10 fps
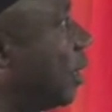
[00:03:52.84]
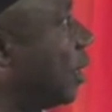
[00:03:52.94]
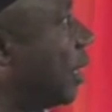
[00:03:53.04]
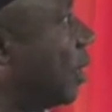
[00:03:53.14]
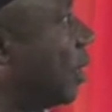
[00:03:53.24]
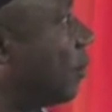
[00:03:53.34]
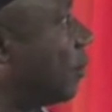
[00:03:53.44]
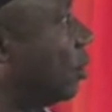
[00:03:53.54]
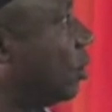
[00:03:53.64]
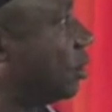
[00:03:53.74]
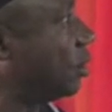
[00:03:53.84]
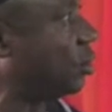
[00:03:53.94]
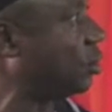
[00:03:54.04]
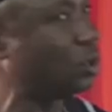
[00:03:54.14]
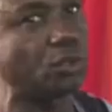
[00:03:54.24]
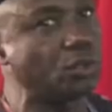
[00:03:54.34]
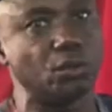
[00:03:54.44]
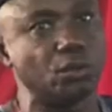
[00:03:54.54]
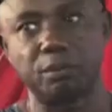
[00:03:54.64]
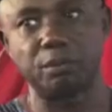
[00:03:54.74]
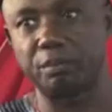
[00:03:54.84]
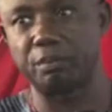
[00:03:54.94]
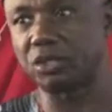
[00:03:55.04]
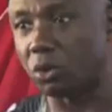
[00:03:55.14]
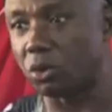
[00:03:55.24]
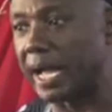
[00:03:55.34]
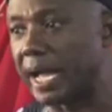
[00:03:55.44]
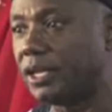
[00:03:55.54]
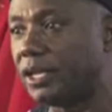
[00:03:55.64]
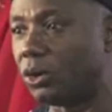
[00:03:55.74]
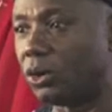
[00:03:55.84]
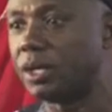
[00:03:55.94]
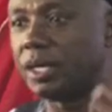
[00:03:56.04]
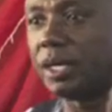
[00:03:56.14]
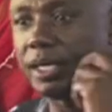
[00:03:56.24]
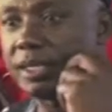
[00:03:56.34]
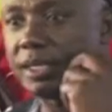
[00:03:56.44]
what I'm going to show you, based on what I know, is